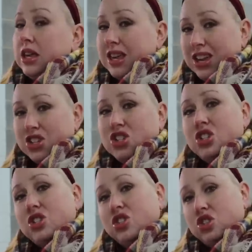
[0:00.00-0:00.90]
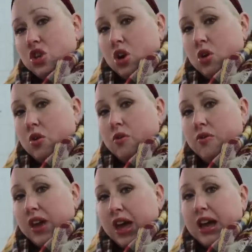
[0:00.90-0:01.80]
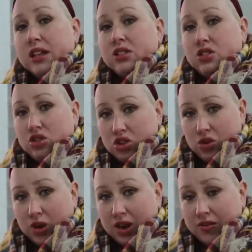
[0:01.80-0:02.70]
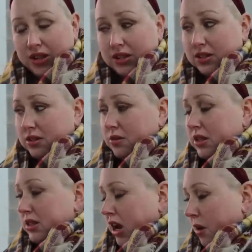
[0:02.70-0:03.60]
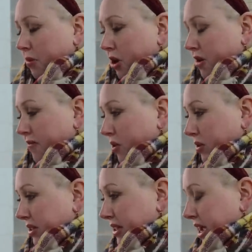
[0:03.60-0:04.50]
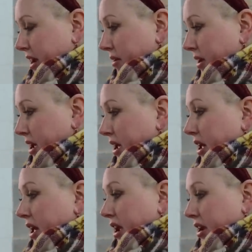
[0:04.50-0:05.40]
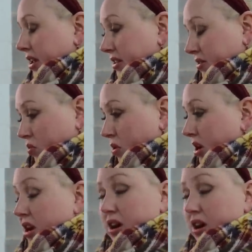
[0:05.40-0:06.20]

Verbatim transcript: each stove has two ovens. So the top part folds down and it's one